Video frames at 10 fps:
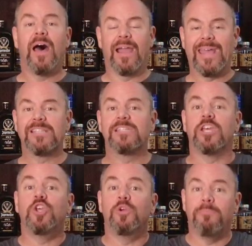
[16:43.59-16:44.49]
against
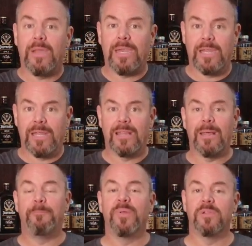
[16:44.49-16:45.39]
the humidity
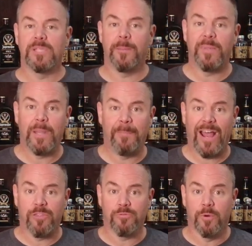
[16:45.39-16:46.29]
that builds up in the
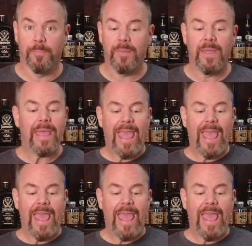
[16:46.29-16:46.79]
bathroom.